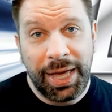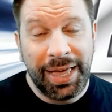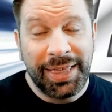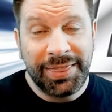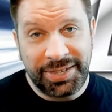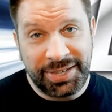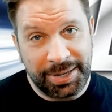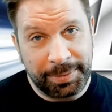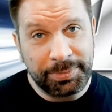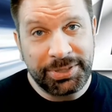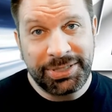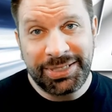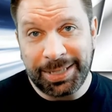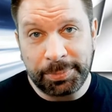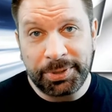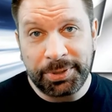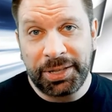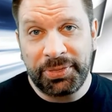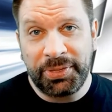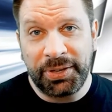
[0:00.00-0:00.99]
some,
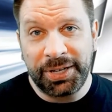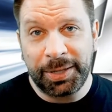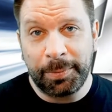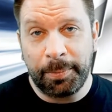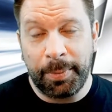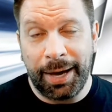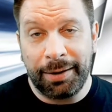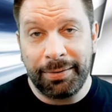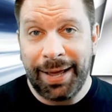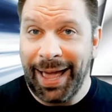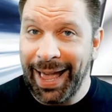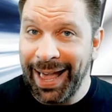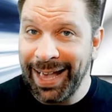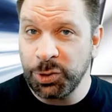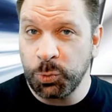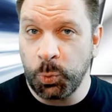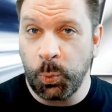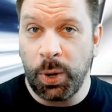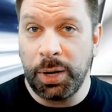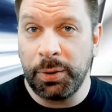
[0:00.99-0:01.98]
something to think about, as
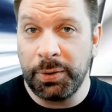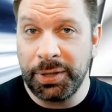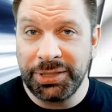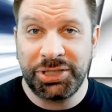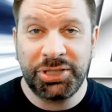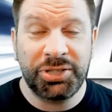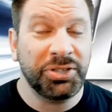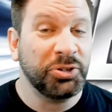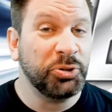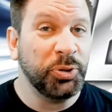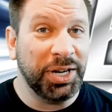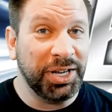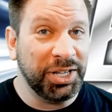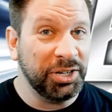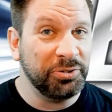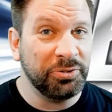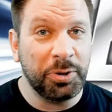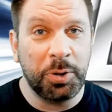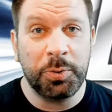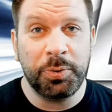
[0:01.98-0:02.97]
well as creating
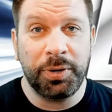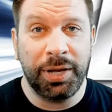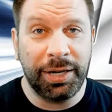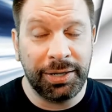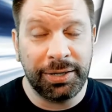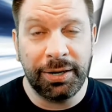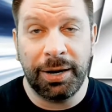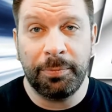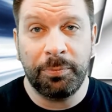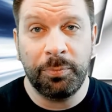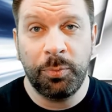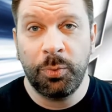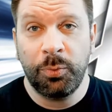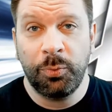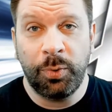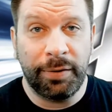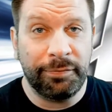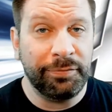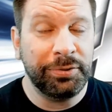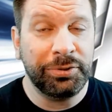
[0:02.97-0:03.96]
your own income
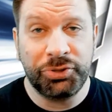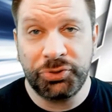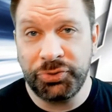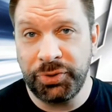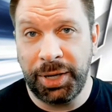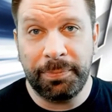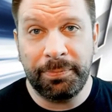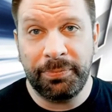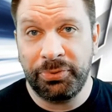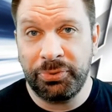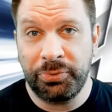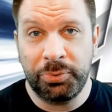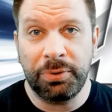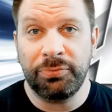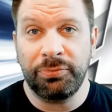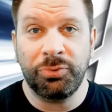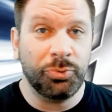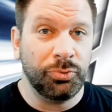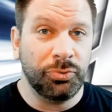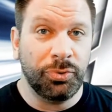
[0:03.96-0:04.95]
revenue stream through a,
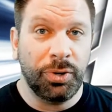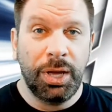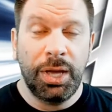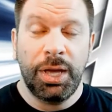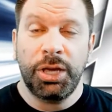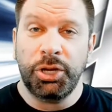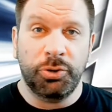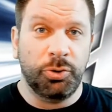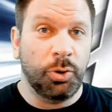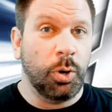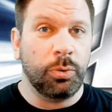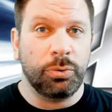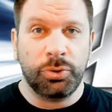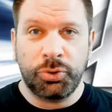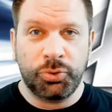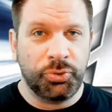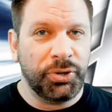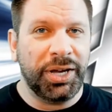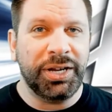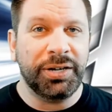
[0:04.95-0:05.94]
your own
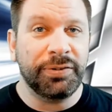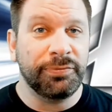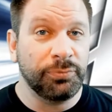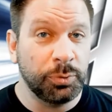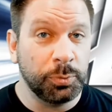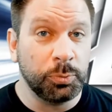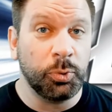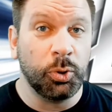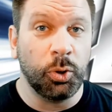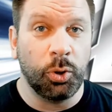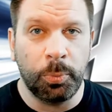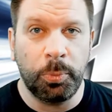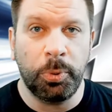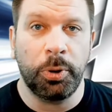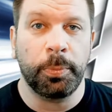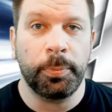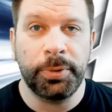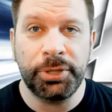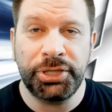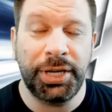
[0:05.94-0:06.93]
creative Rube
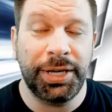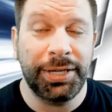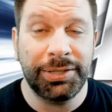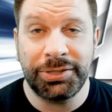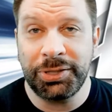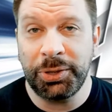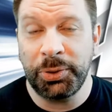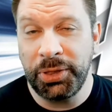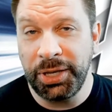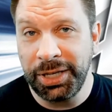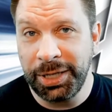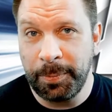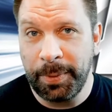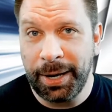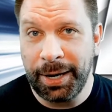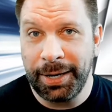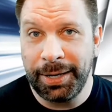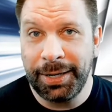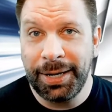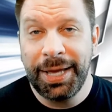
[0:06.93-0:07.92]
Goldberg machine. So think
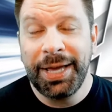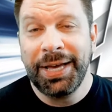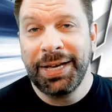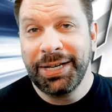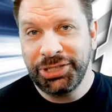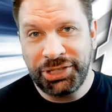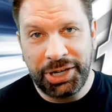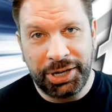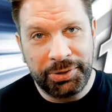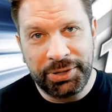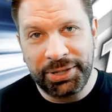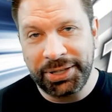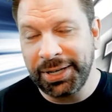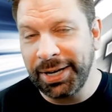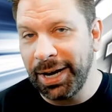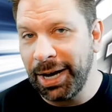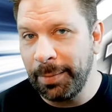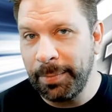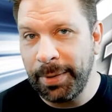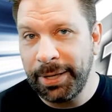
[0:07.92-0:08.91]
about it, share it in the
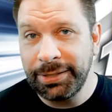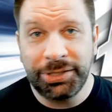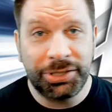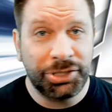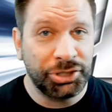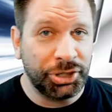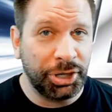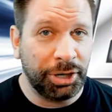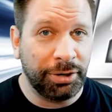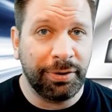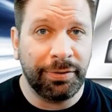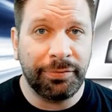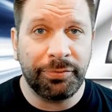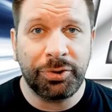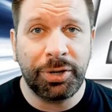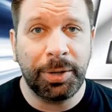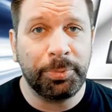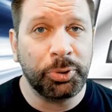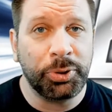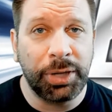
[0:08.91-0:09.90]
comments, share it over
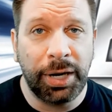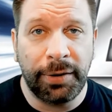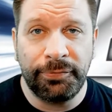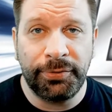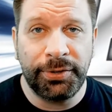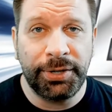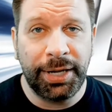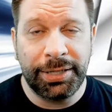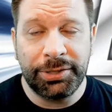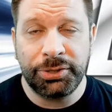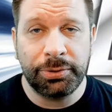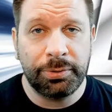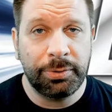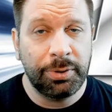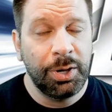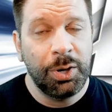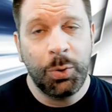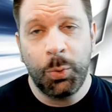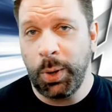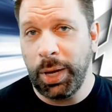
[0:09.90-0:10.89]
Crypto Confidential.
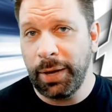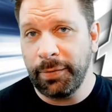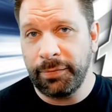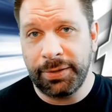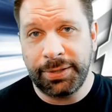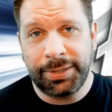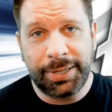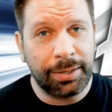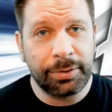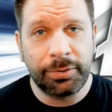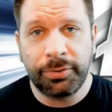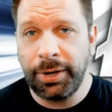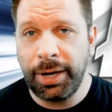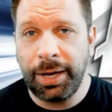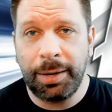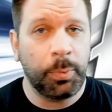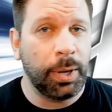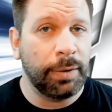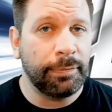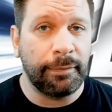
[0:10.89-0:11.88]
We have a
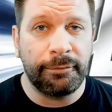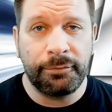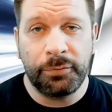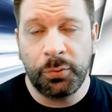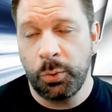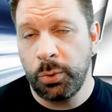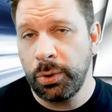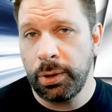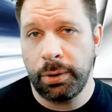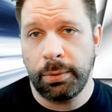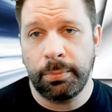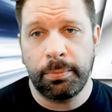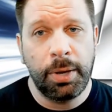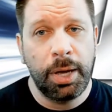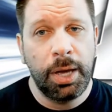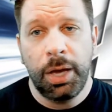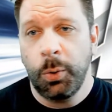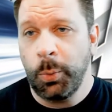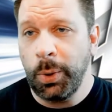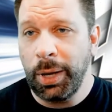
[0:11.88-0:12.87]
Telegram, we have a forum,
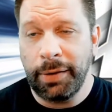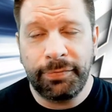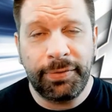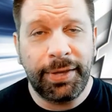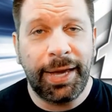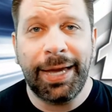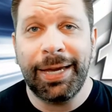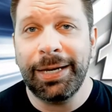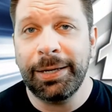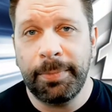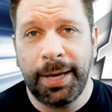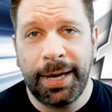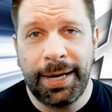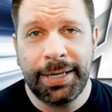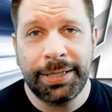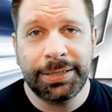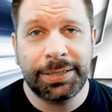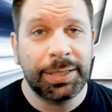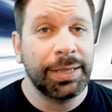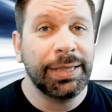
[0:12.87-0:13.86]
we have the A M
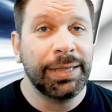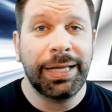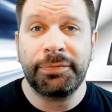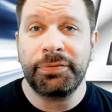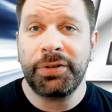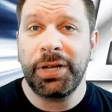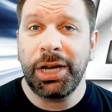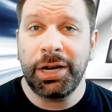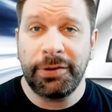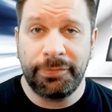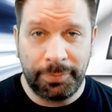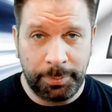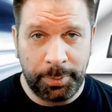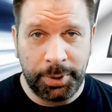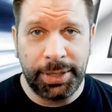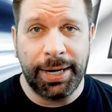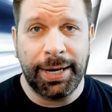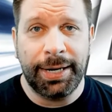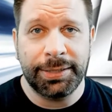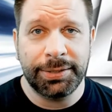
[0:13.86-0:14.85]
As. Love to hear from you
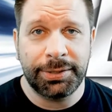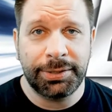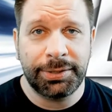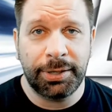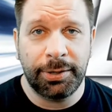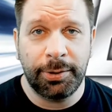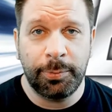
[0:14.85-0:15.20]
guys. So